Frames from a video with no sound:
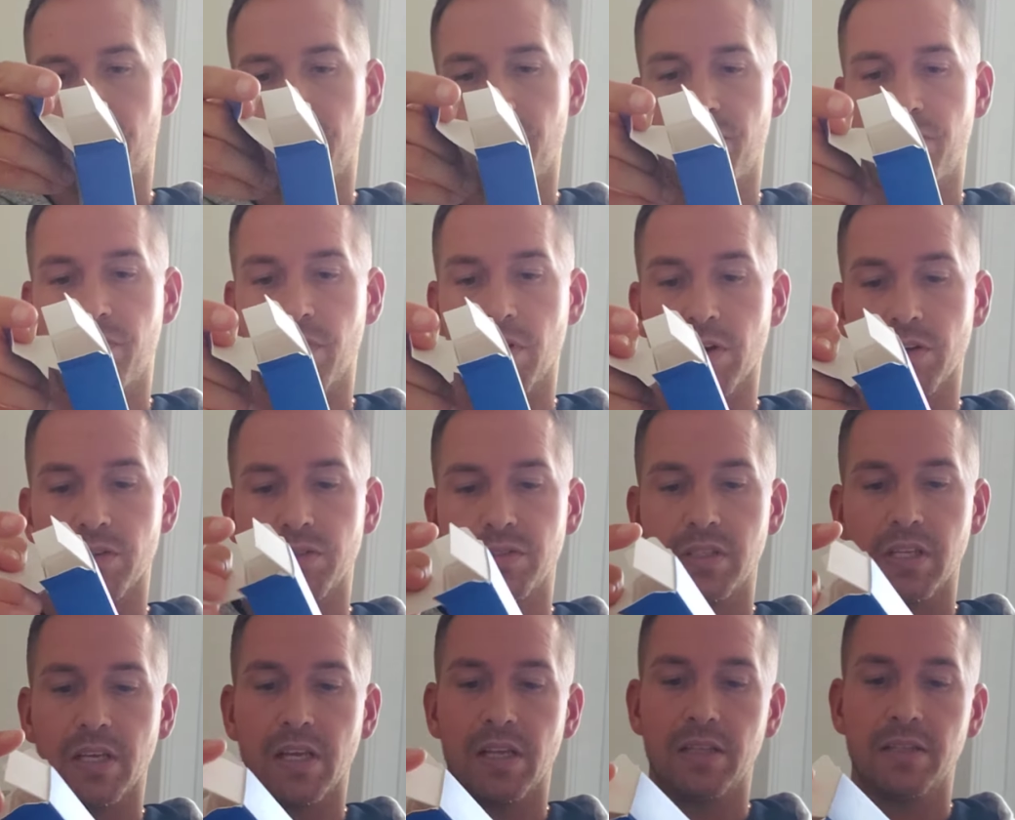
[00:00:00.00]

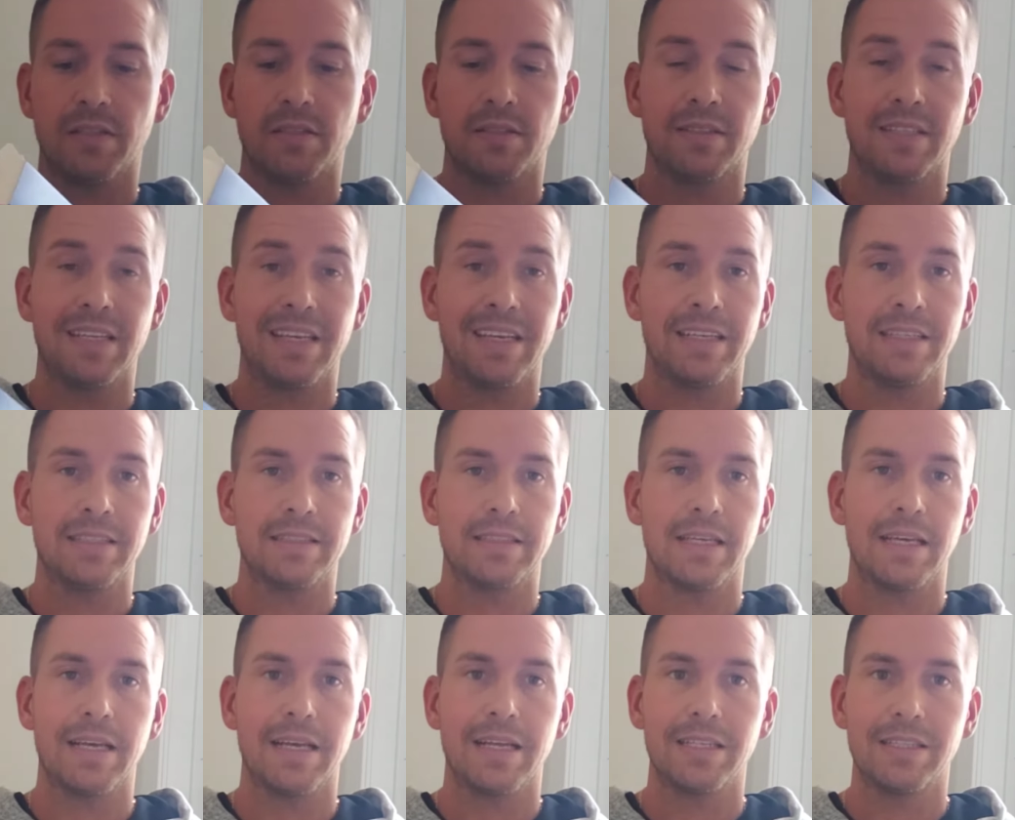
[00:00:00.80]
First
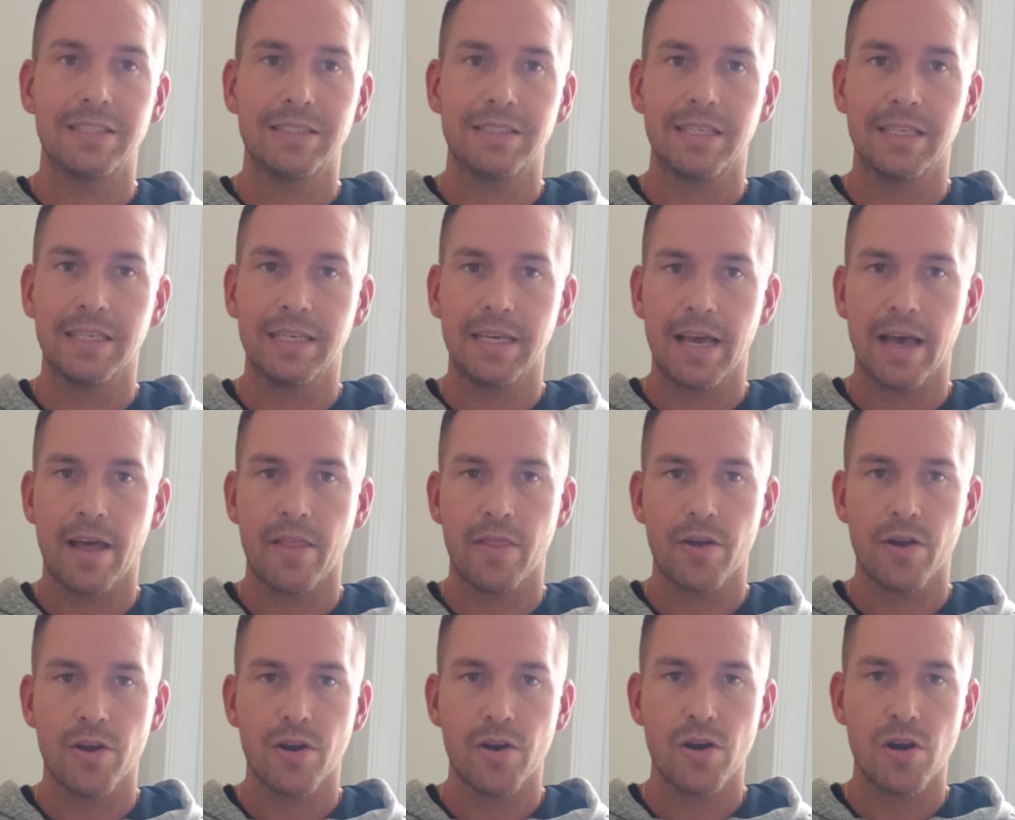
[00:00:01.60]
Instinct
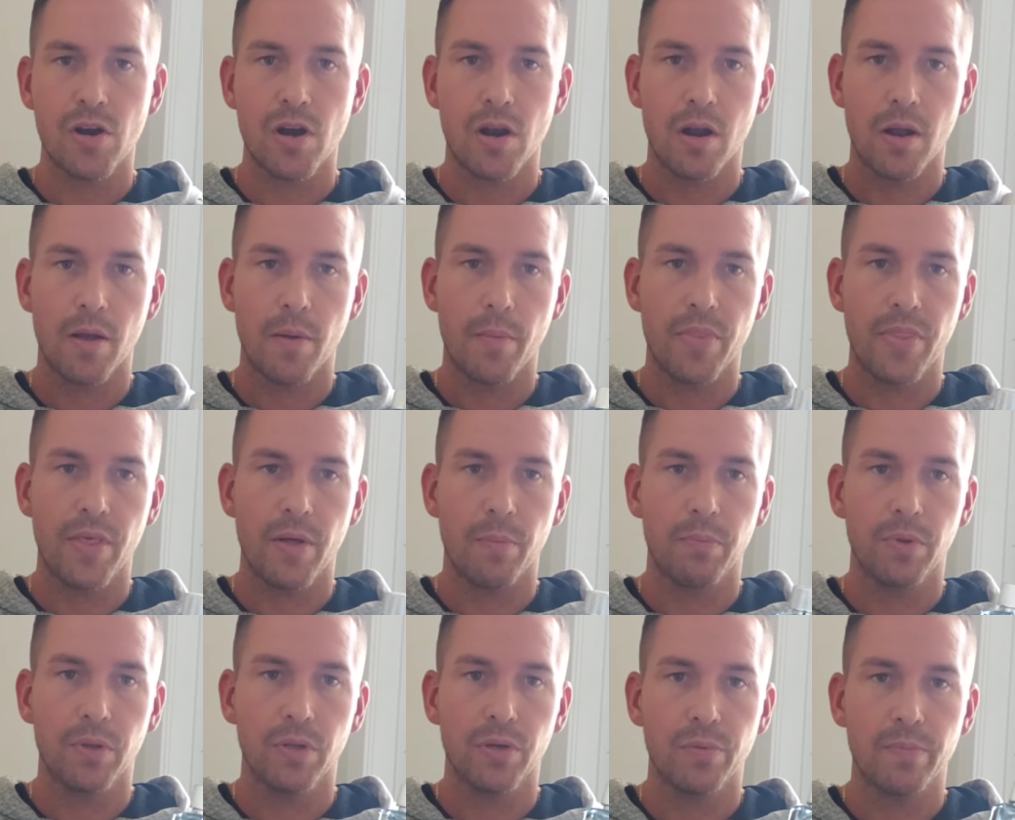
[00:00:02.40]
Together, the
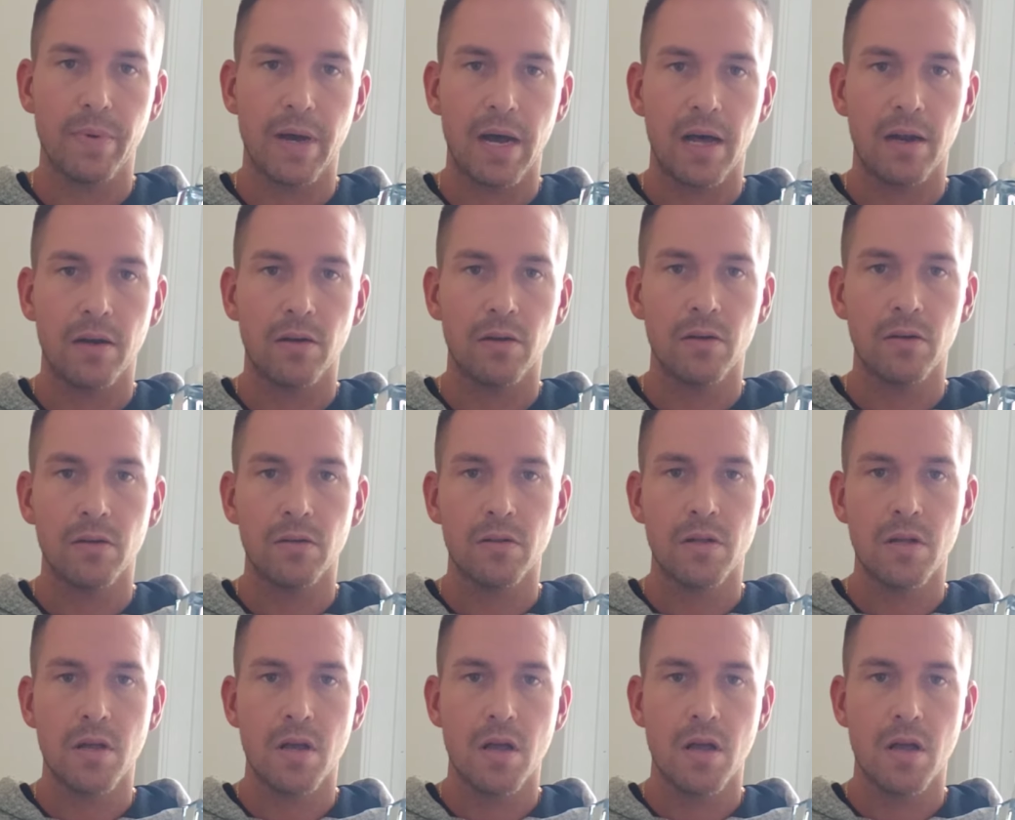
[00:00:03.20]
blue bottle,